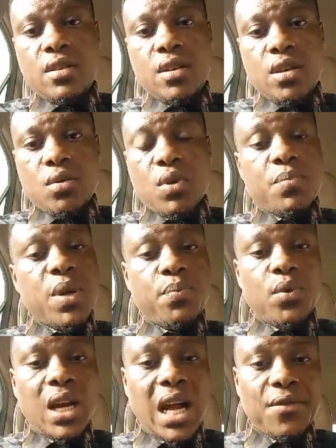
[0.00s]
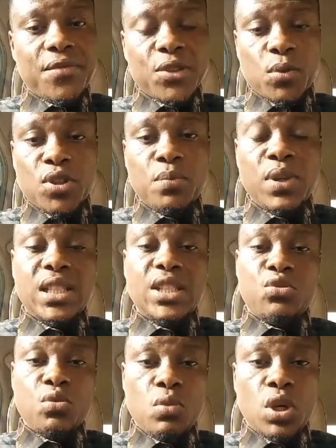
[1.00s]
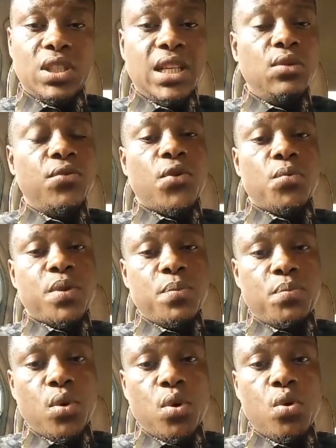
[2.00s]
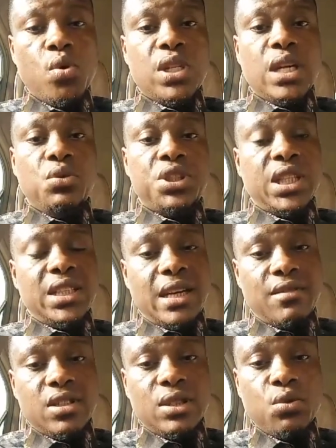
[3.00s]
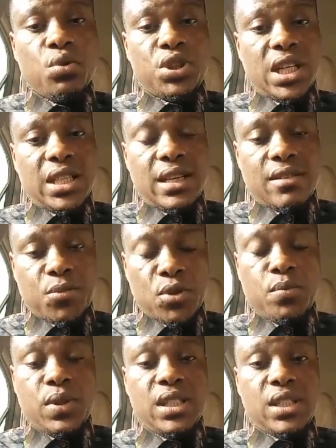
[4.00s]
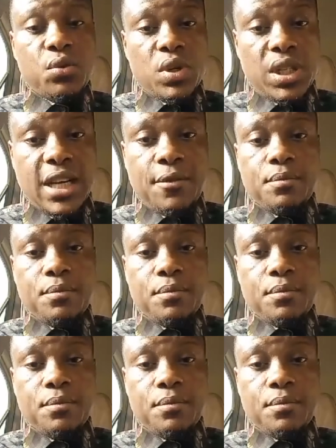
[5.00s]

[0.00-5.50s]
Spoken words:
When people have responsibility too much, they look for people who they will share their responsibility with them.